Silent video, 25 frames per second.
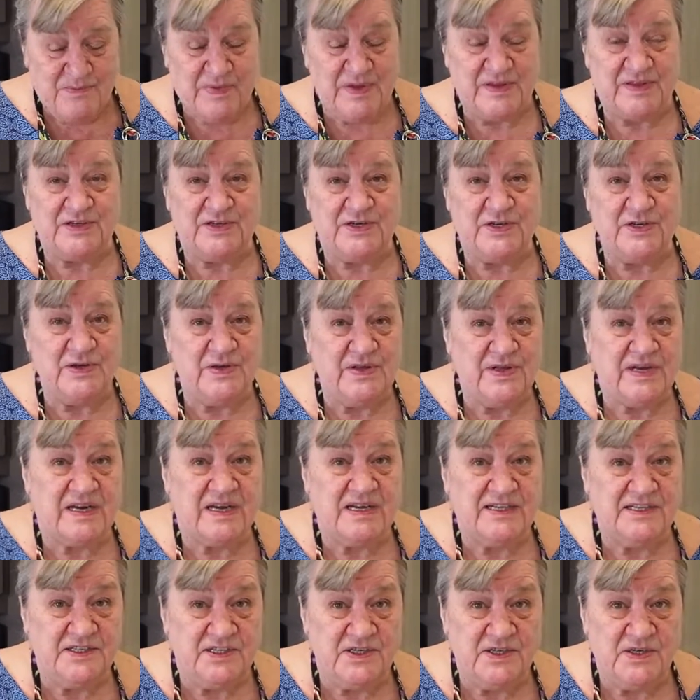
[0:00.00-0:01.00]
but the 2 that
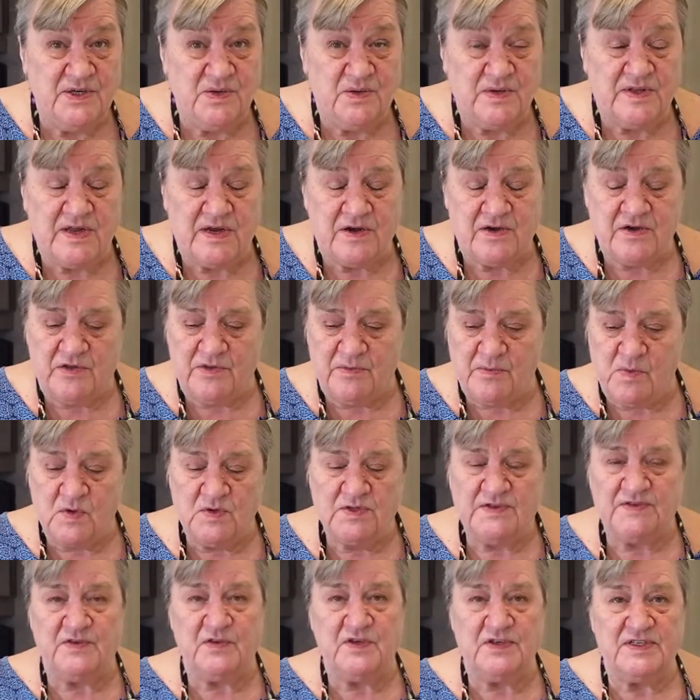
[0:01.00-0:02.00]
I do and that are the
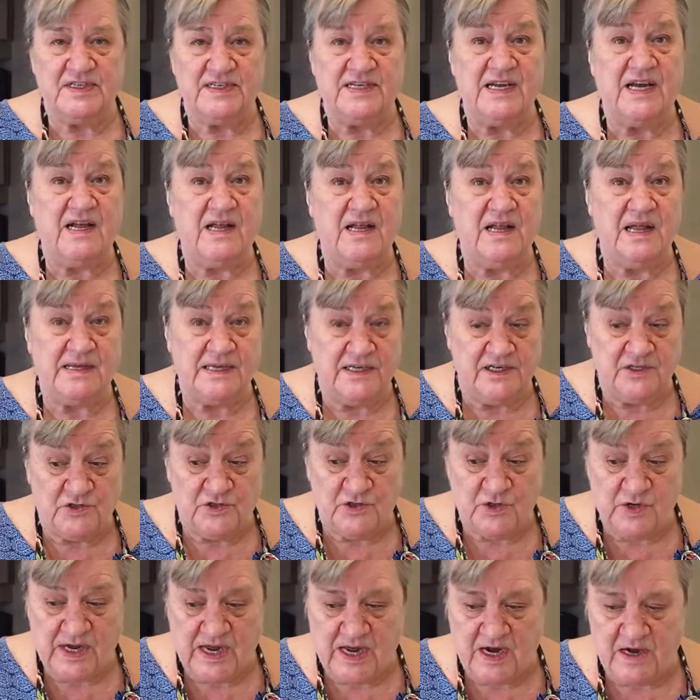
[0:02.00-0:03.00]
most versatile, I'm going to
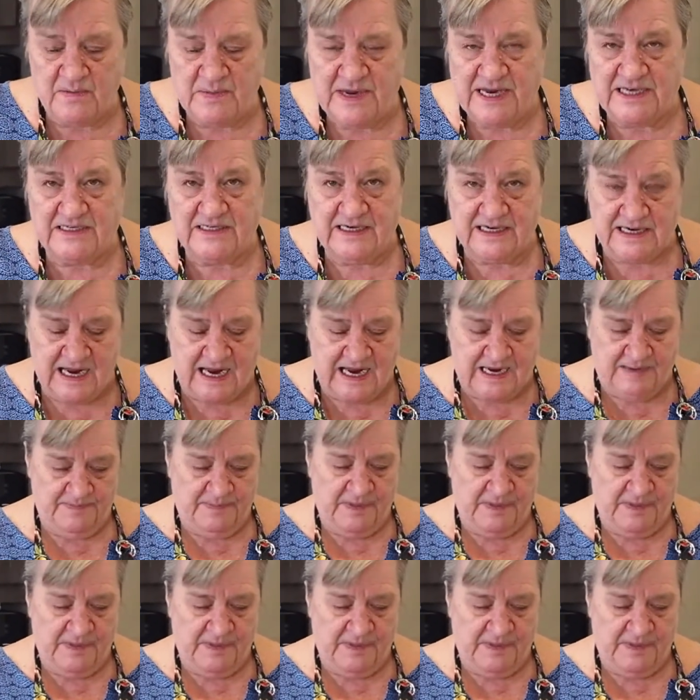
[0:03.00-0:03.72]
show you how to make today.